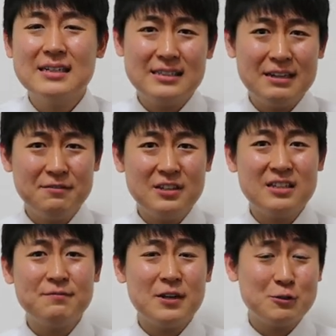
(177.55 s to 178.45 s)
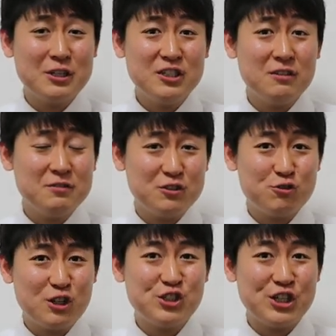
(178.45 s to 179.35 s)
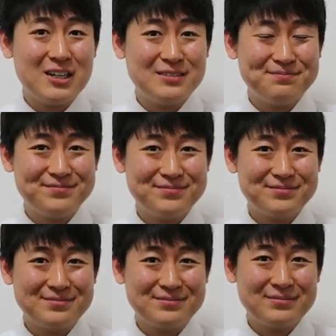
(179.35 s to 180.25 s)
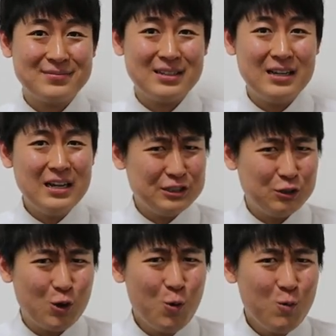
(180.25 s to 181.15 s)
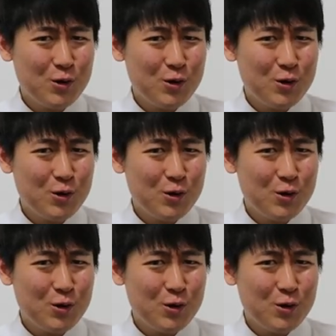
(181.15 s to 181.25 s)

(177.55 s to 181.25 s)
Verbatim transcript: safety evaluation of the structure. So don't